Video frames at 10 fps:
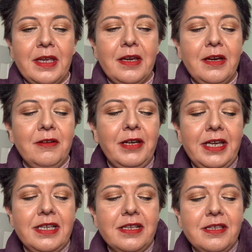
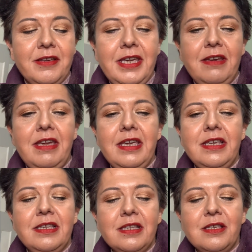Okay, so here
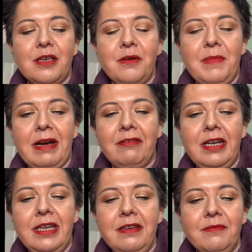is So
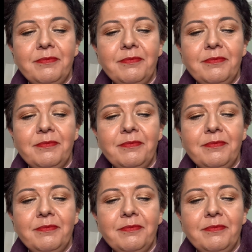Marilyn.